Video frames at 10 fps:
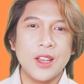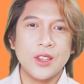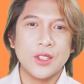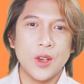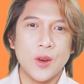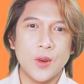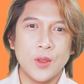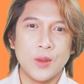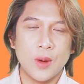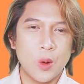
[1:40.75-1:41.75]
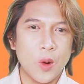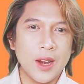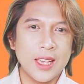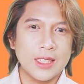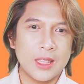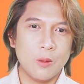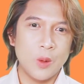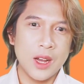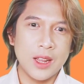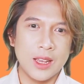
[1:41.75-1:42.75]
So the recording is the
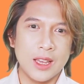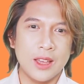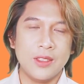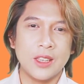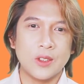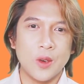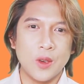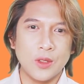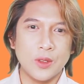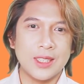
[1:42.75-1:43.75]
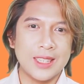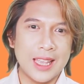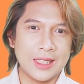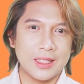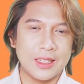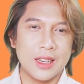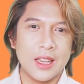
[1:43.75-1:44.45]
one that's going to set